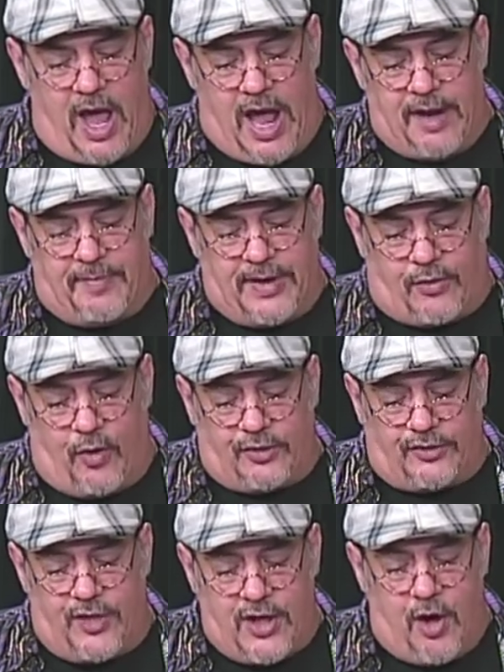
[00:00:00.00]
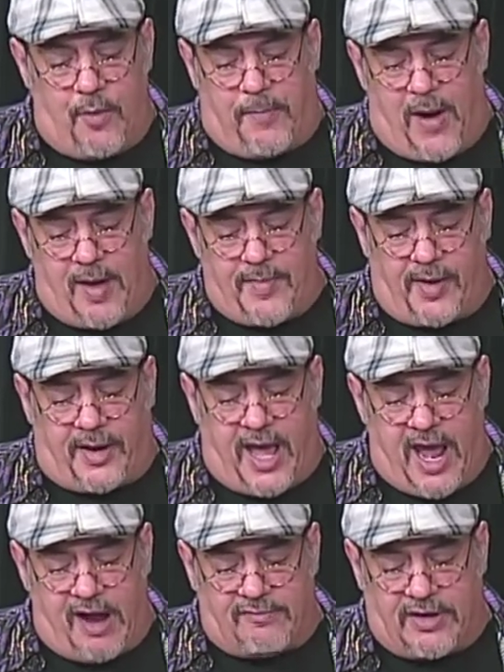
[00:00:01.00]
And because of the
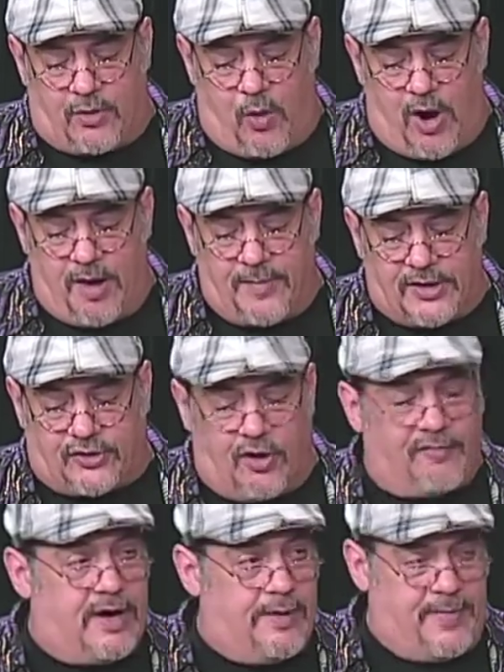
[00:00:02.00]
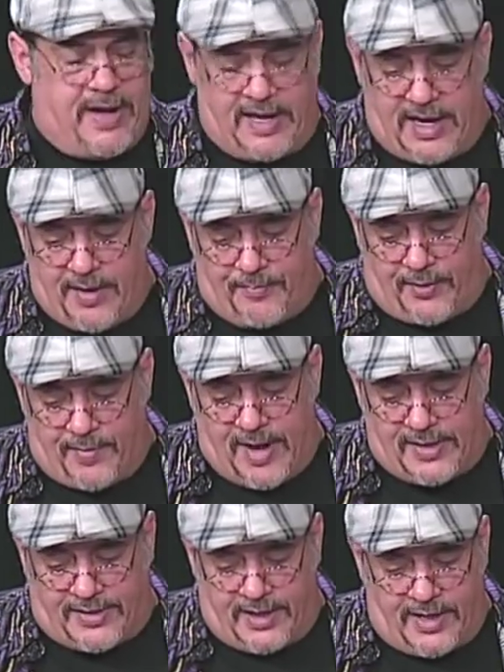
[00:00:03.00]
Obamacare requirements already being
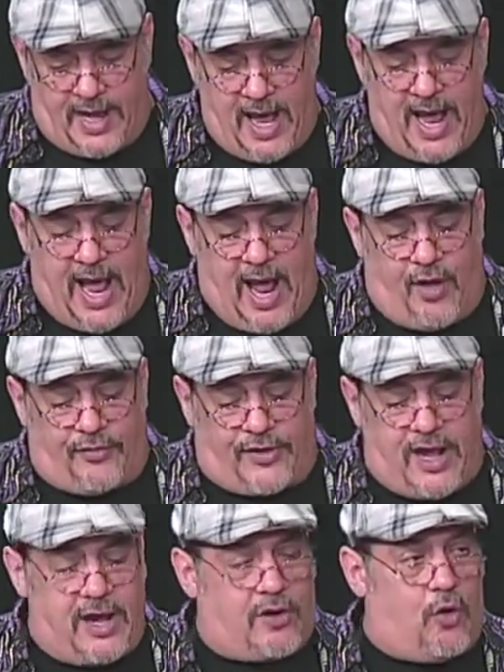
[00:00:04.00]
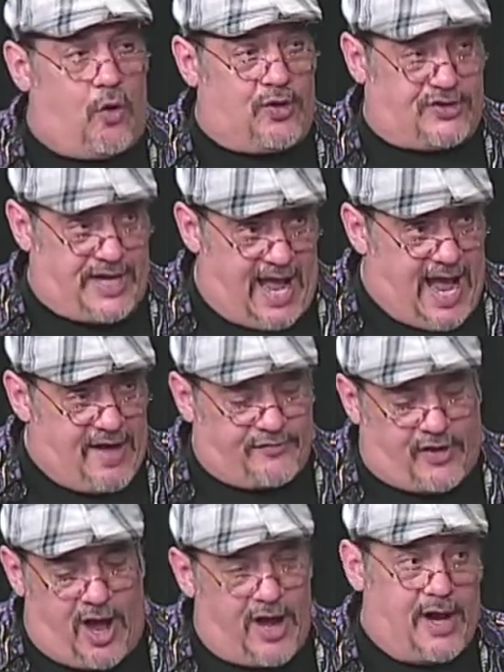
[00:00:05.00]
implemented, healthcare costs have
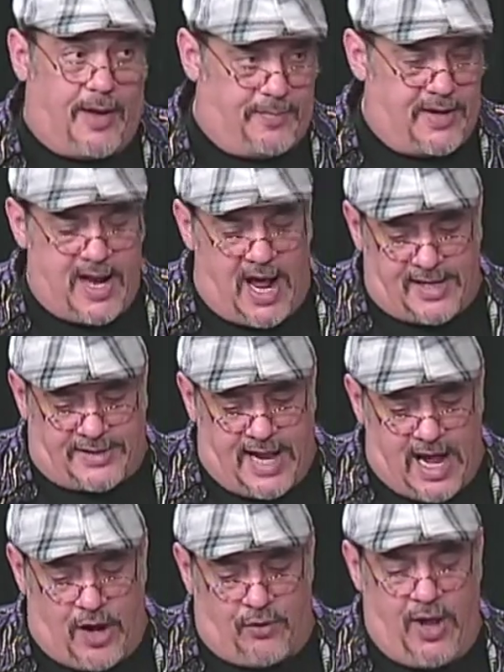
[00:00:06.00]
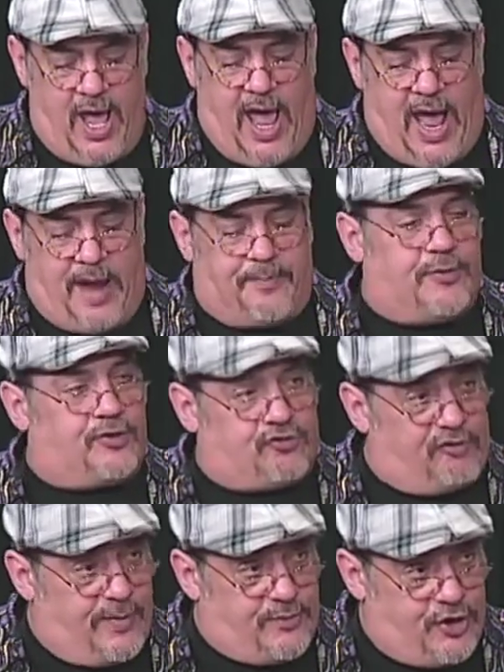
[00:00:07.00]
gone up, not down, and
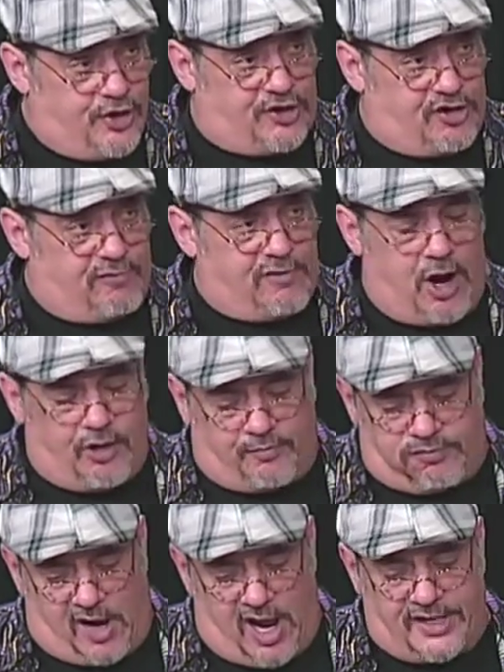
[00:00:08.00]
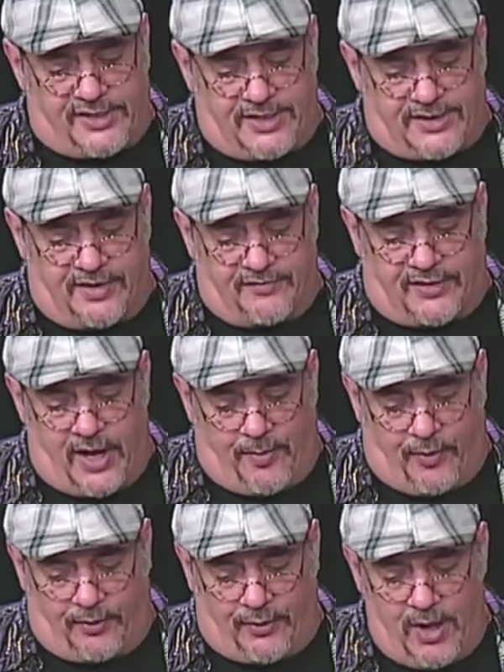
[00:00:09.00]
prescription drug prices have
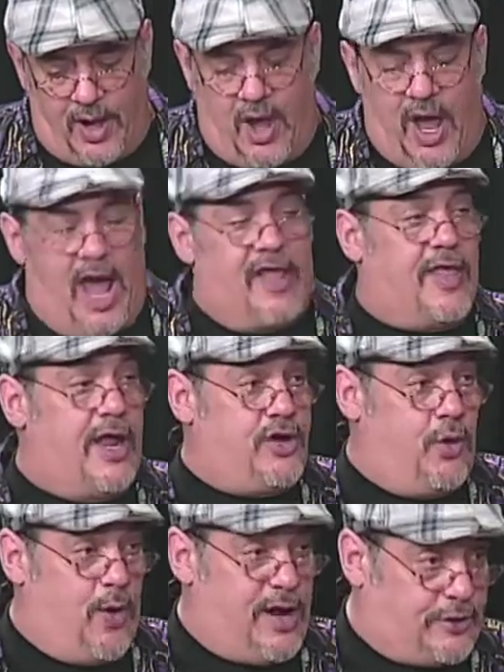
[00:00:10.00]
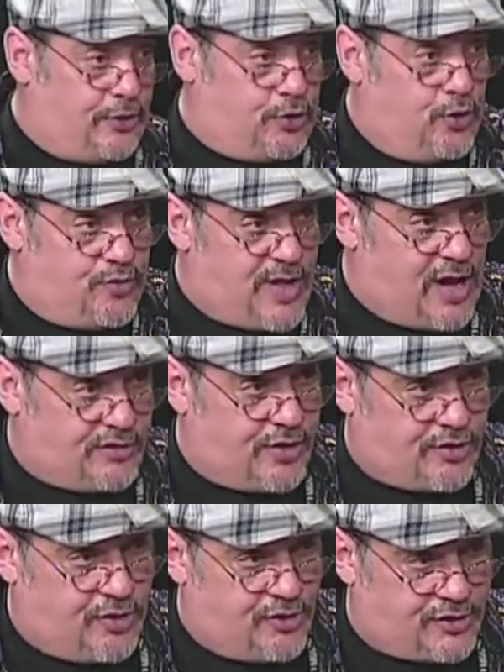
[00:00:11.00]
doubled. And then you wait till two
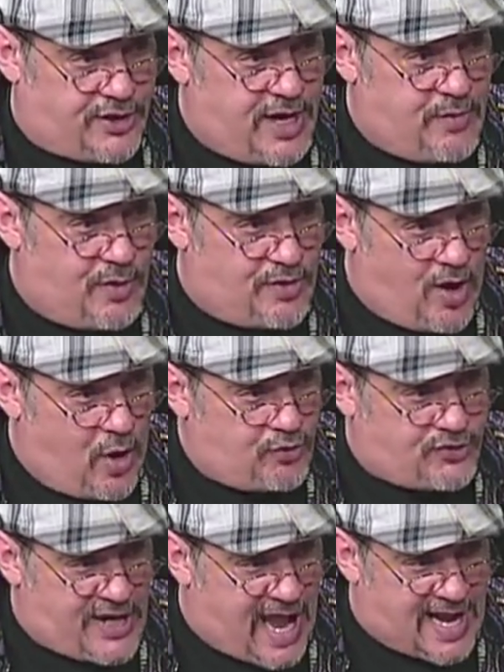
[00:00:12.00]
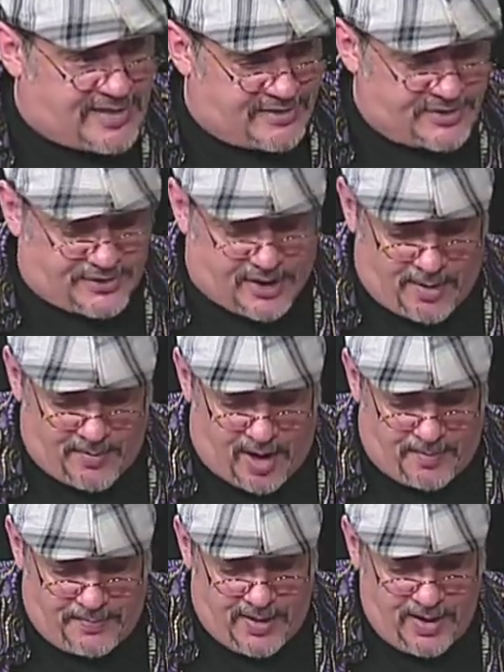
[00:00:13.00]
thousand thirteen when those yeah. taxes come
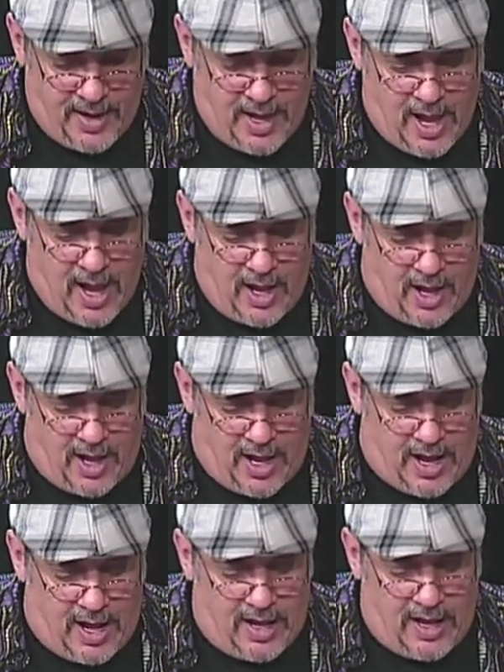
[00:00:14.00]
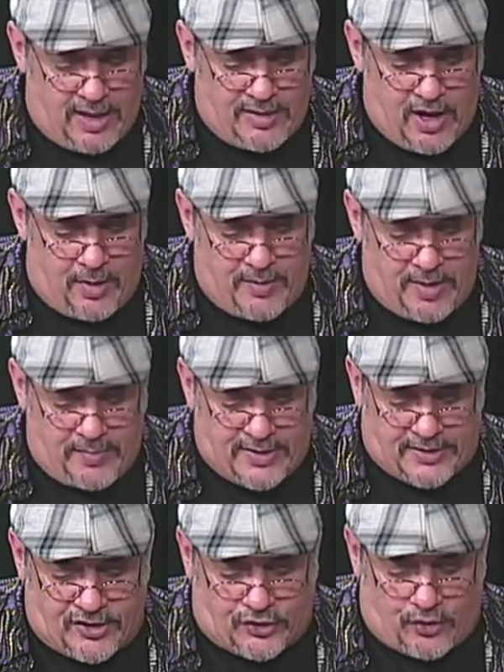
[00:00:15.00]
up. Right. Uh, and the,
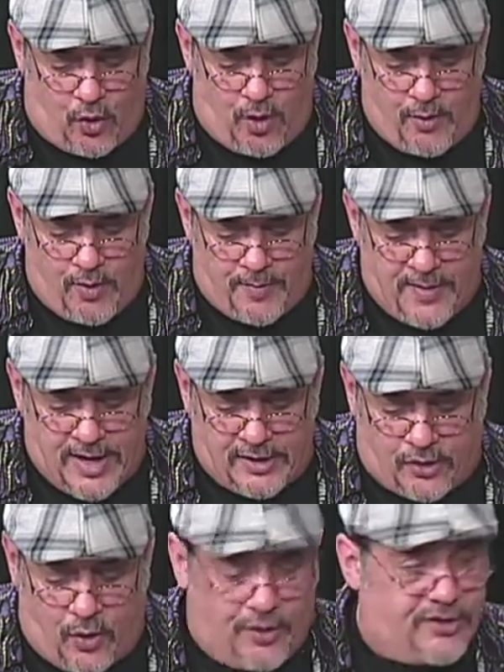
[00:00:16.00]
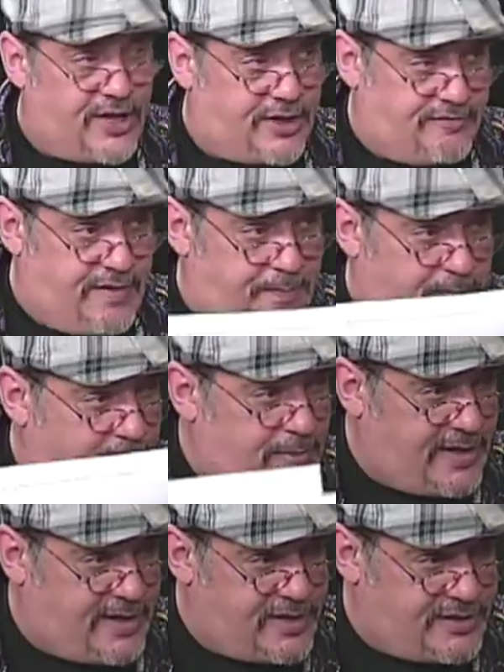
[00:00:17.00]
but story we're being told is that the
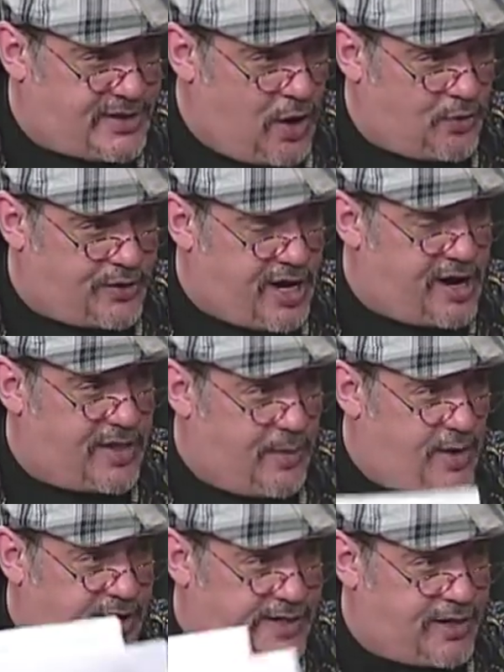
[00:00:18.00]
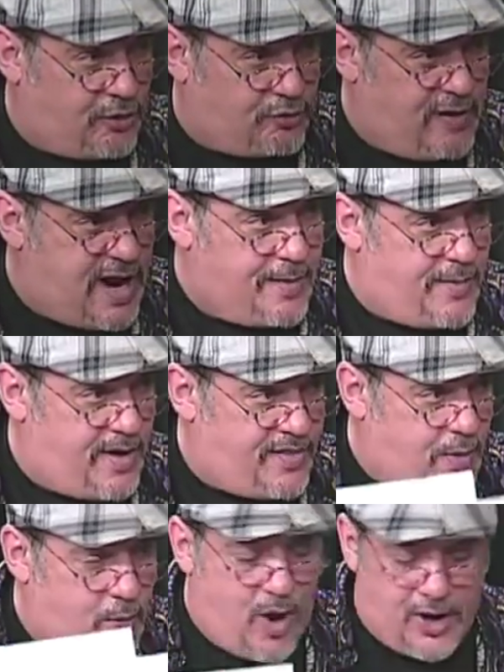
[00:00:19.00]
Republicans don't care. They want to kill Grandma.
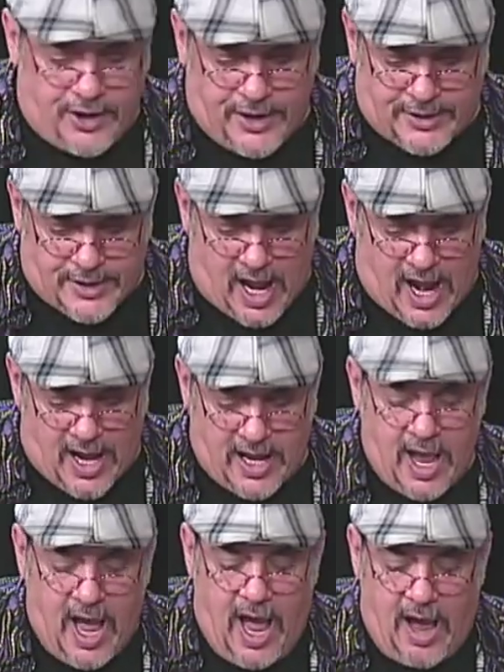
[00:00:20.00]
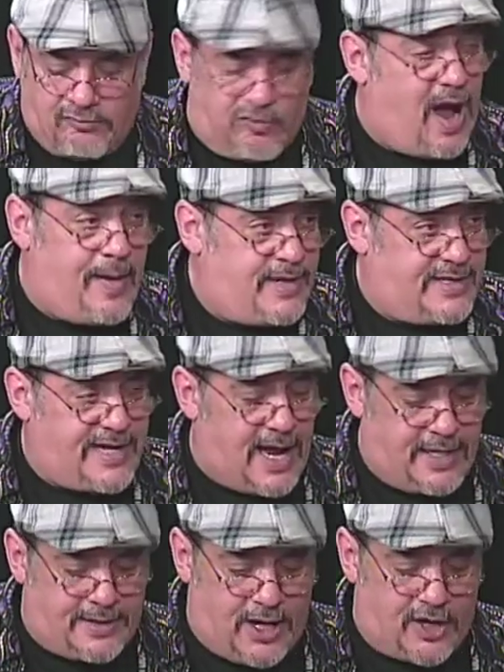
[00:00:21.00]
They wanted to die. Romney's
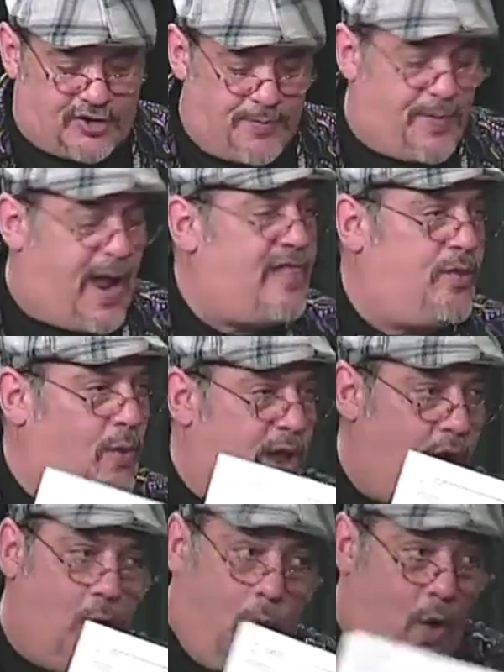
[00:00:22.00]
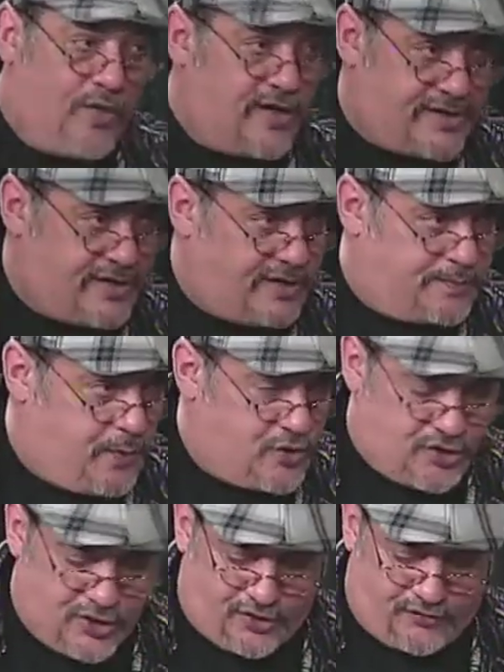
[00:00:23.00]
out of touch. And by the way, all this is
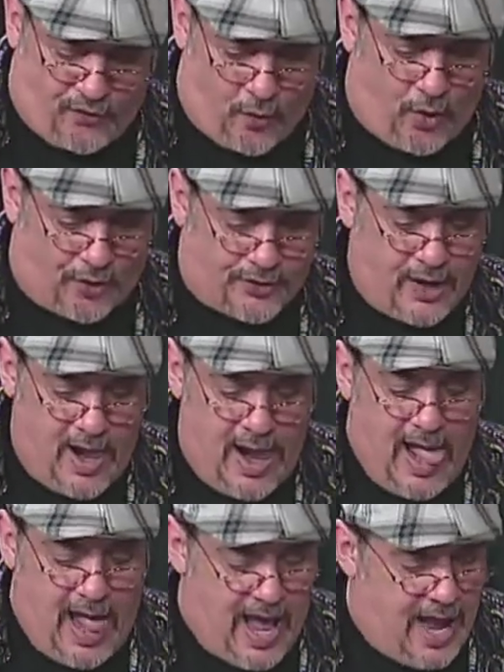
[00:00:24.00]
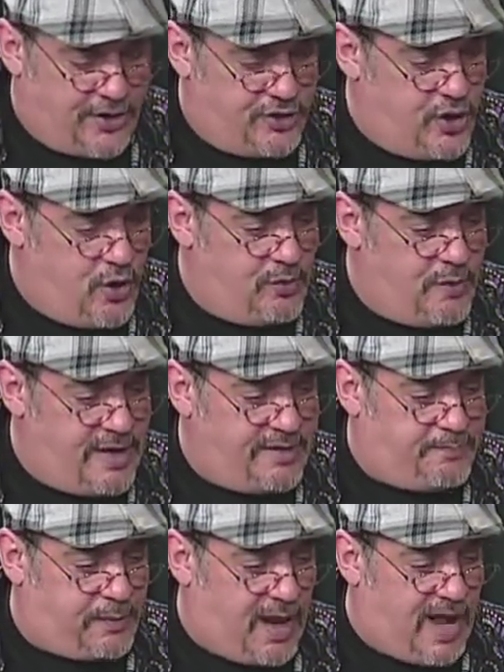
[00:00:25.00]
Bush's fault. And you
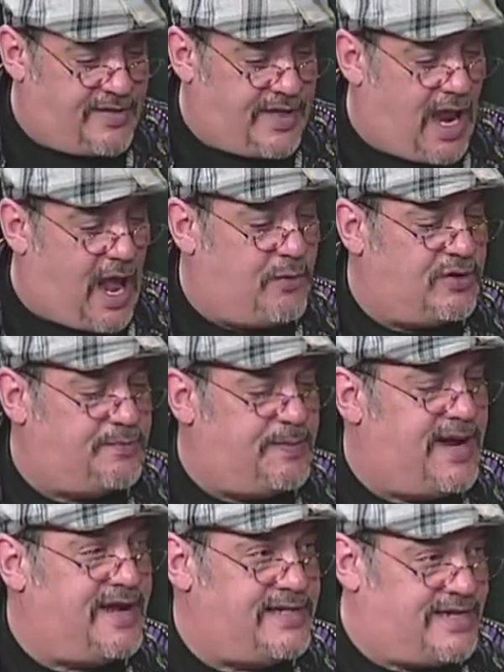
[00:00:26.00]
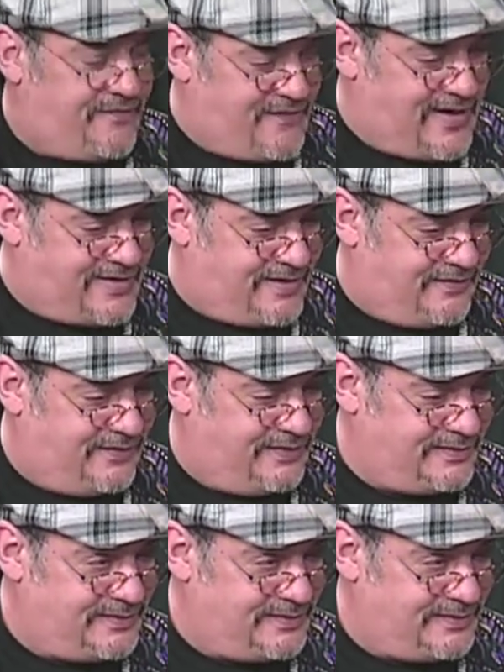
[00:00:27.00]
replied that I was being defensive.